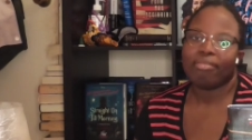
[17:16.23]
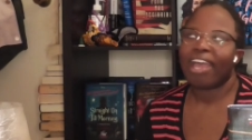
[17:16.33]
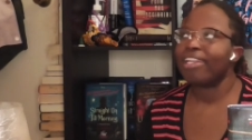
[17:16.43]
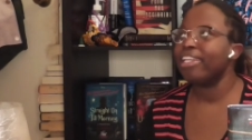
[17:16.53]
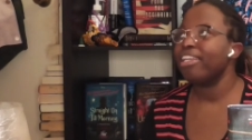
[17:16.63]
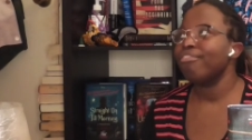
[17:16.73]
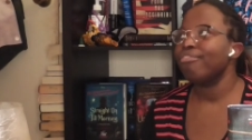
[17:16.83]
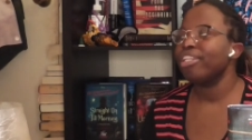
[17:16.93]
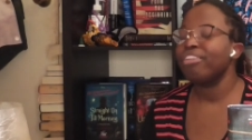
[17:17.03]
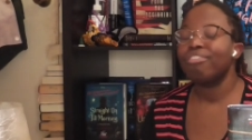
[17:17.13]
i
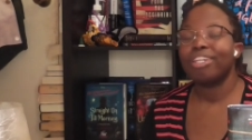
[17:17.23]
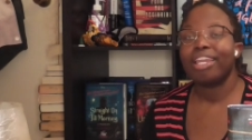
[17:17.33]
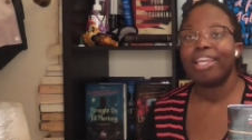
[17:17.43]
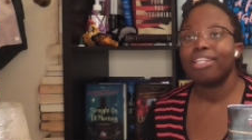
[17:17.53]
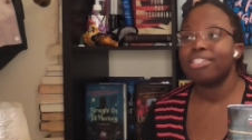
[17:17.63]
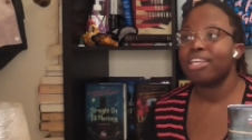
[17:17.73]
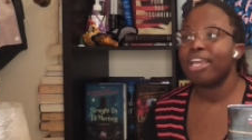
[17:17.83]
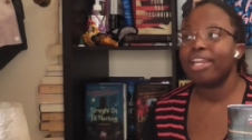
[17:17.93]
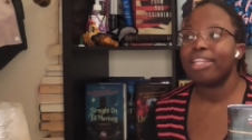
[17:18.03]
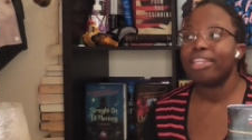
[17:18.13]
didn't really relate to
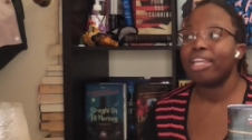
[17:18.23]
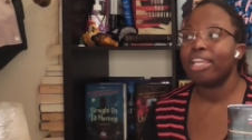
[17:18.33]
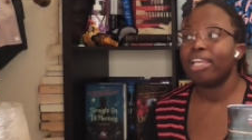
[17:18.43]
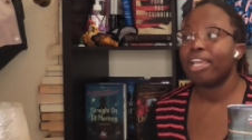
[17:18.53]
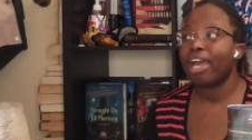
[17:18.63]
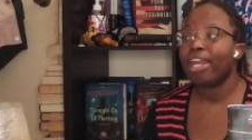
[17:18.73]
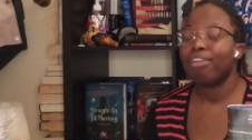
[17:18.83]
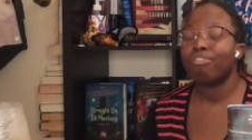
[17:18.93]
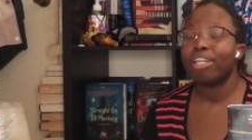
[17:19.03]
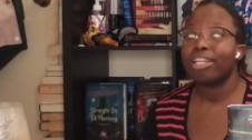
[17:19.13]
anything i
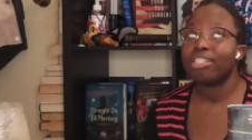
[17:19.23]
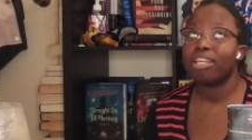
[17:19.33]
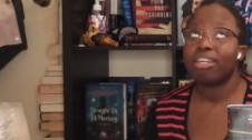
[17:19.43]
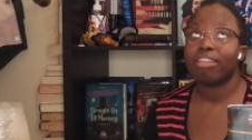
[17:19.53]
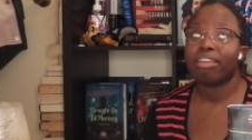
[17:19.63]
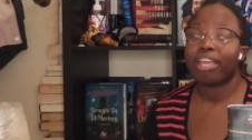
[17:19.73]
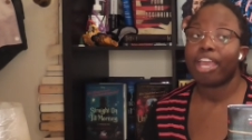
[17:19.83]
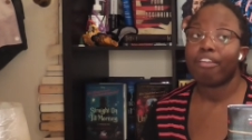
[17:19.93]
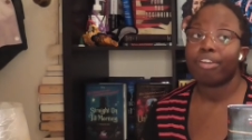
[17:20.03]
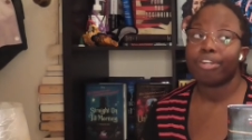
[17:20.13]
didn't relate to any of the
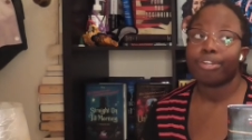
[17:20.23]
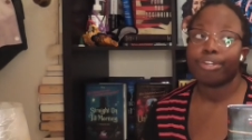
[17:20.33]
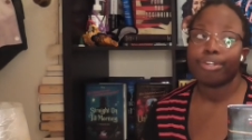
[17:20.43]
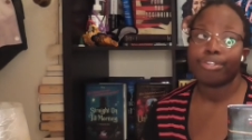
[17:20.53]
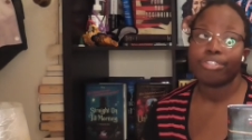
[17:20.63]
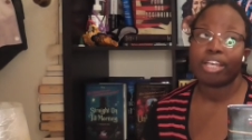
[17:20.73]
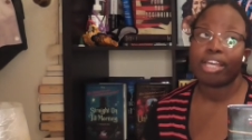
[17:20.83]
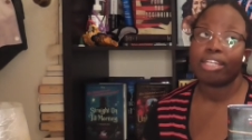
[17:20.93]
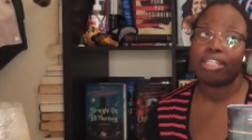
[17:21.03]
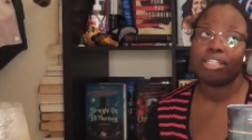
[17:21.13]
characters
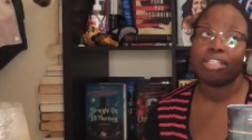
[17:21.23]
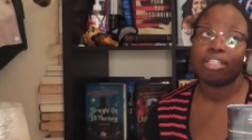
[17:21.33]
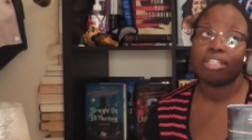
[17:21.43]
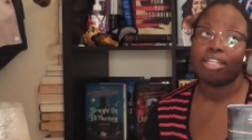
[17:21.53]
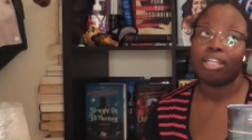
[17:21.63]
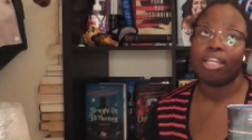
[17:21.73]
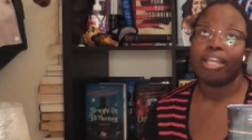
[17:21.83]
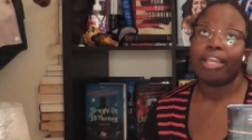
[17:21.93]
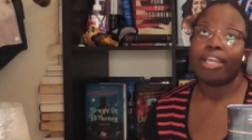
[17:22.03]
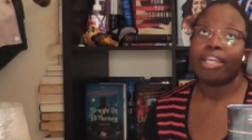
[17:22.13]
i didn't
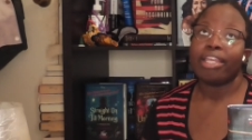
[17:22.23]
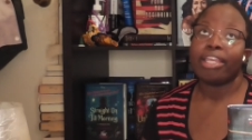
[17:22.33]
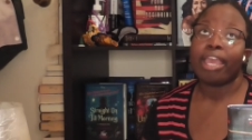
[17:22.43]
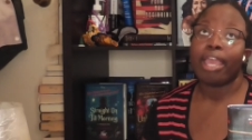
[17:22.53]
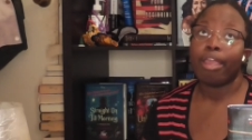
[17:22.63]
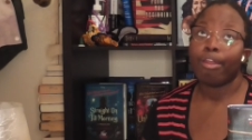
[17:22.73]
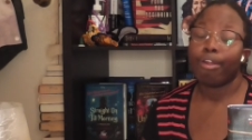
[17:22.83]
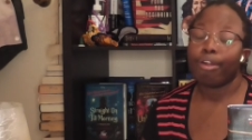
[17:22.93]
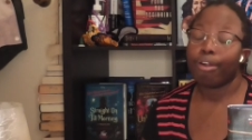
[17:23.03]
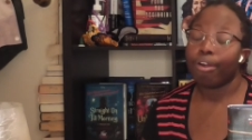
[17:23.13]

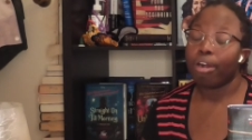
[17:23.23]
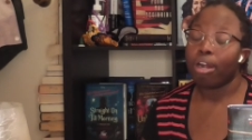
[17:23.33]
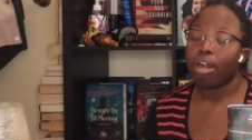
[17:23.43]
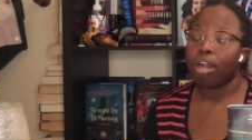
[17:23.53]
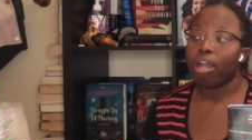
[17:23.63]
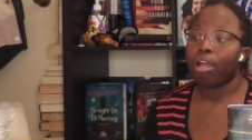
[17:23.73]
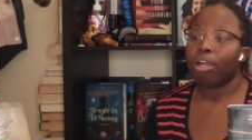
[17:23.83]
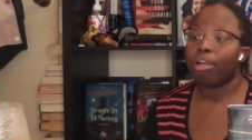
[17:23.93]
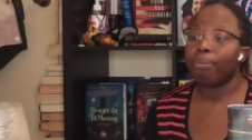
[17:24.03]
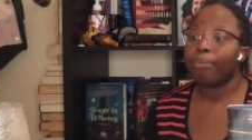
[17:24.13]
care
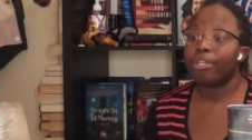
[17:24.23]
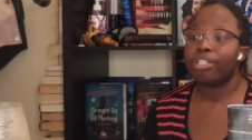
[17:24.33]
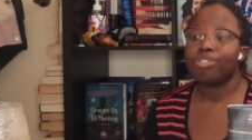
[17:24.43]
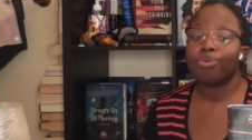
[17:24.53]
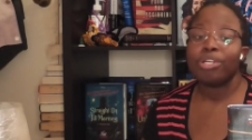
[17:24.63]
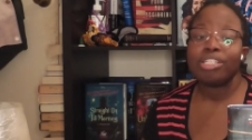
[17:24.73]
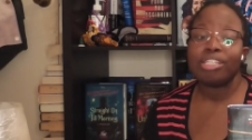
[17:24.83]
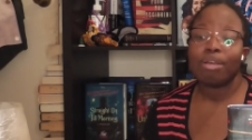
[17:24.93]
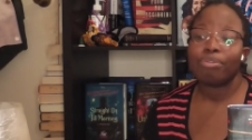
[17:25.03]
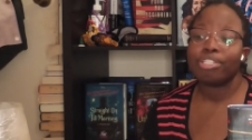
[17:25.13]
um, the twist
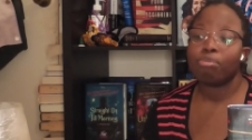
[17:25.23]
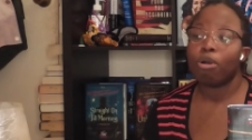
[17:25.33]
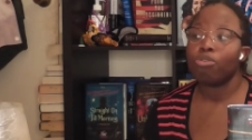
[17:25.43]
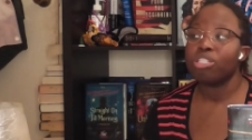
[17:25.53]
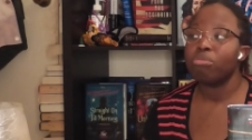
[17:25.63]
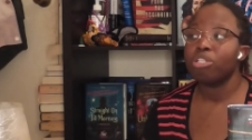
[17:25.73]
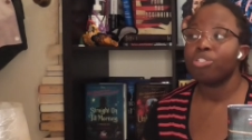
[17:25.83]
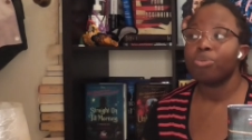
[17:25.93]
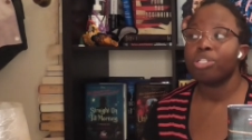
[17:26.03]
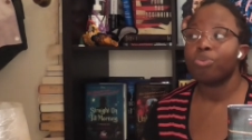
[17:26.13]
that was supposed to be a
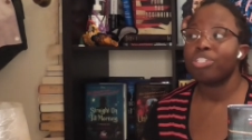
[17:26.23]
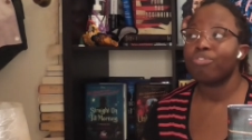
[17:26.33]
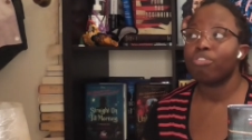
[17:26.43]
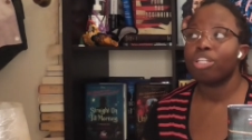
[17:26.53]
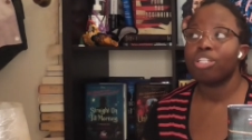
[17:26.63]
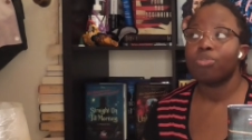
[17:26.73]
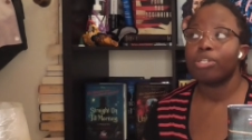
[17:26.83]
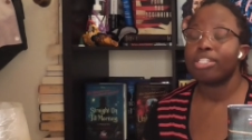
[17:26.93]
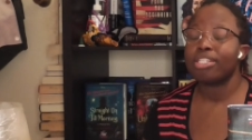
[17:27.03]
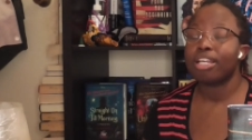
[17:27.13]
twist wasn't really a
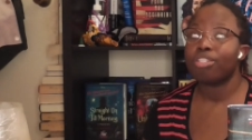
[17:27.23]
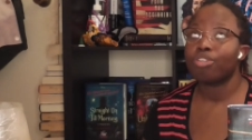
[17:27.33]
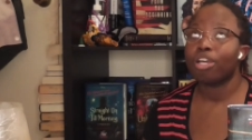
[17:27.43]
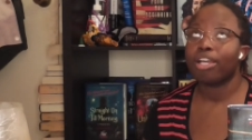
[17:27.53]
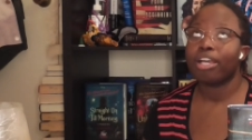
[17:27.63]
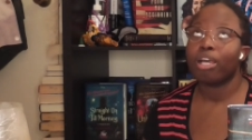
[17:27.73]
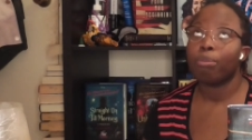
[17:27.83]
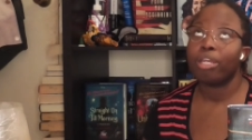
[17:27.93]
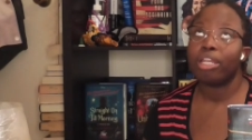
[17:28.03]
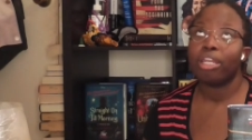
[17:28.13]
twist because i saw it
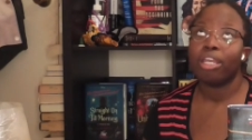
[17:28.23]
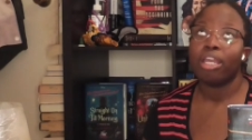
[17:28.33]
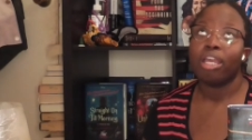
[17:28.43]
coming